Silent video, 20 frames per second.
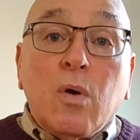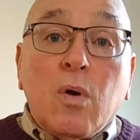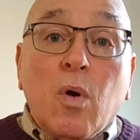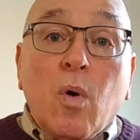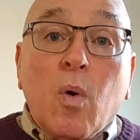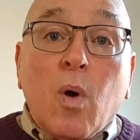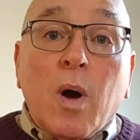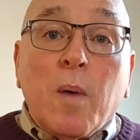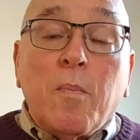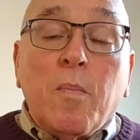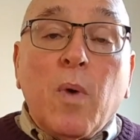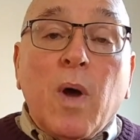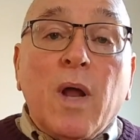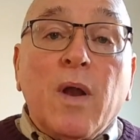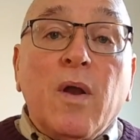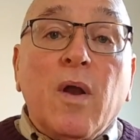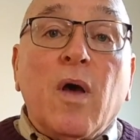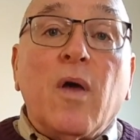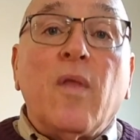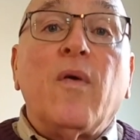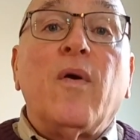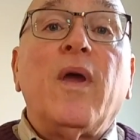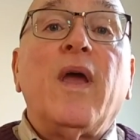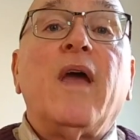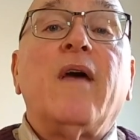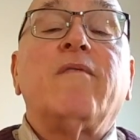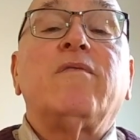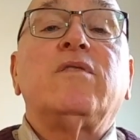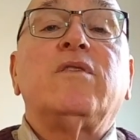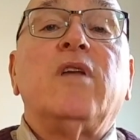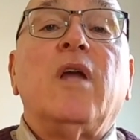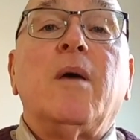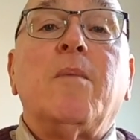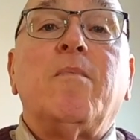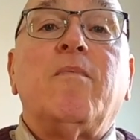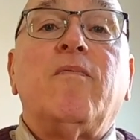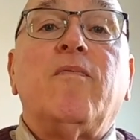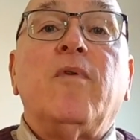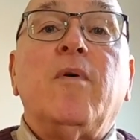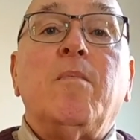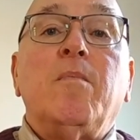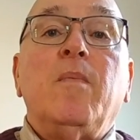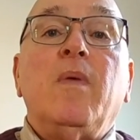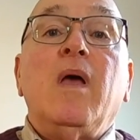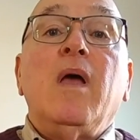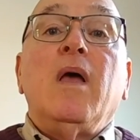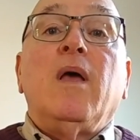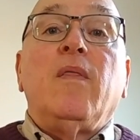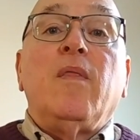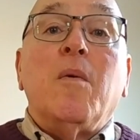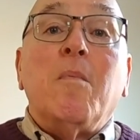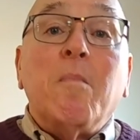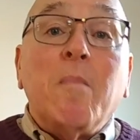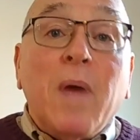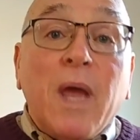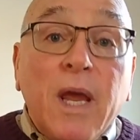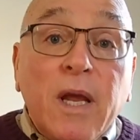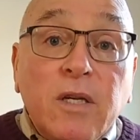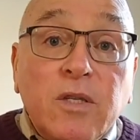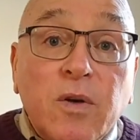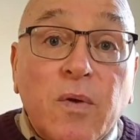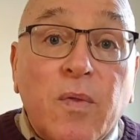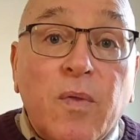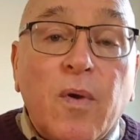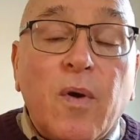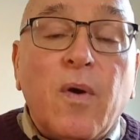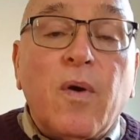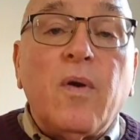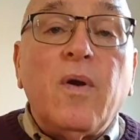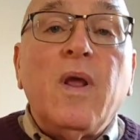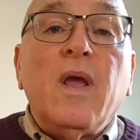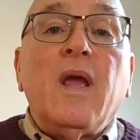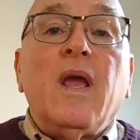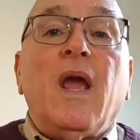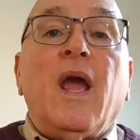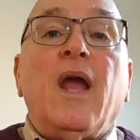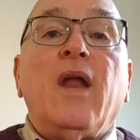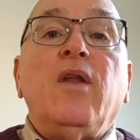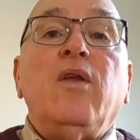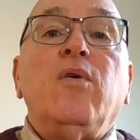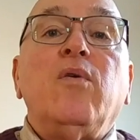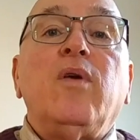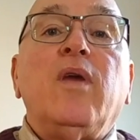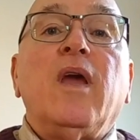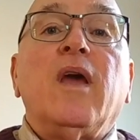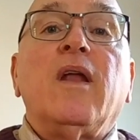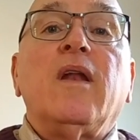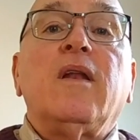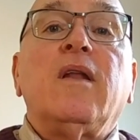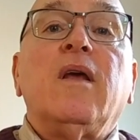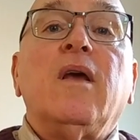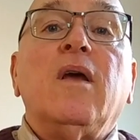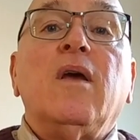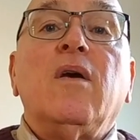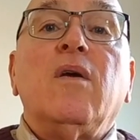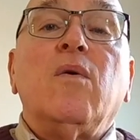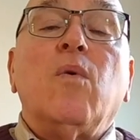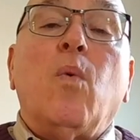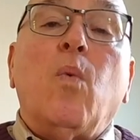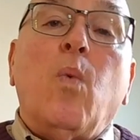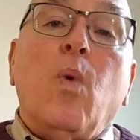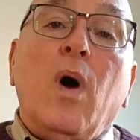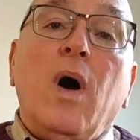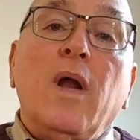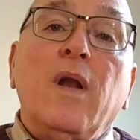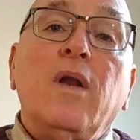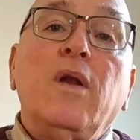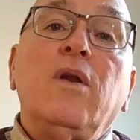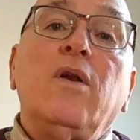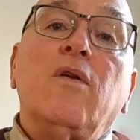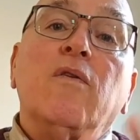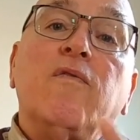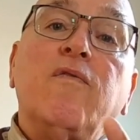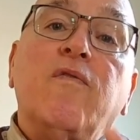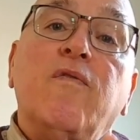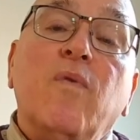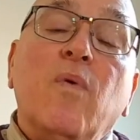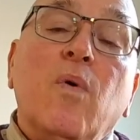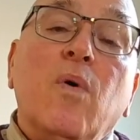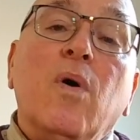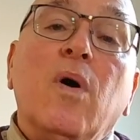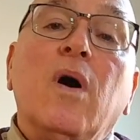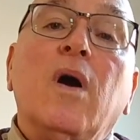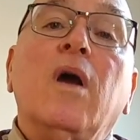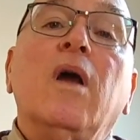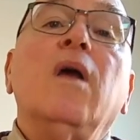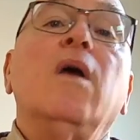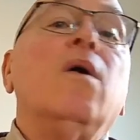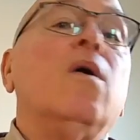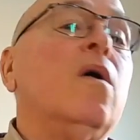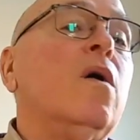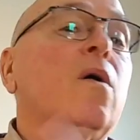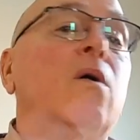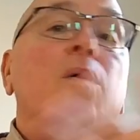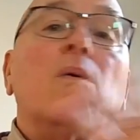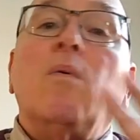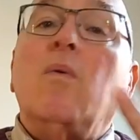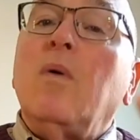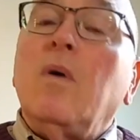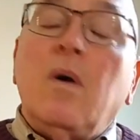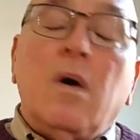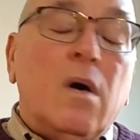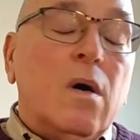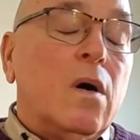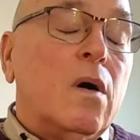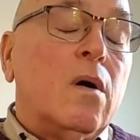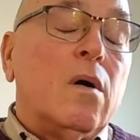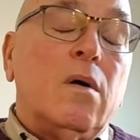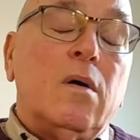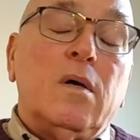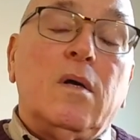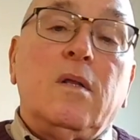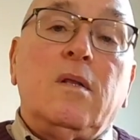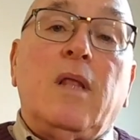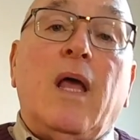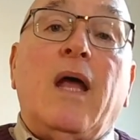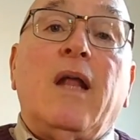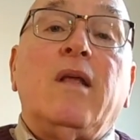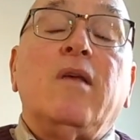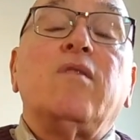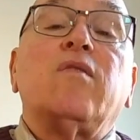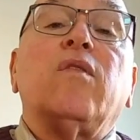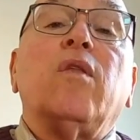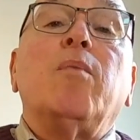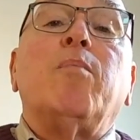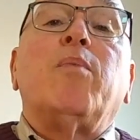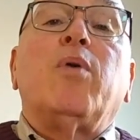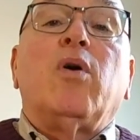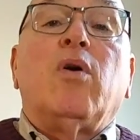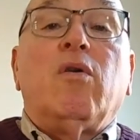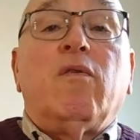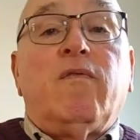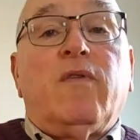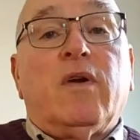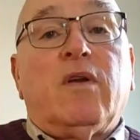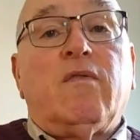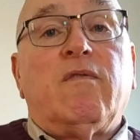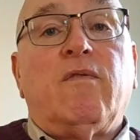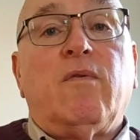Go up another half step from the major third, and you get 1 to 4. Oh, that is the perfect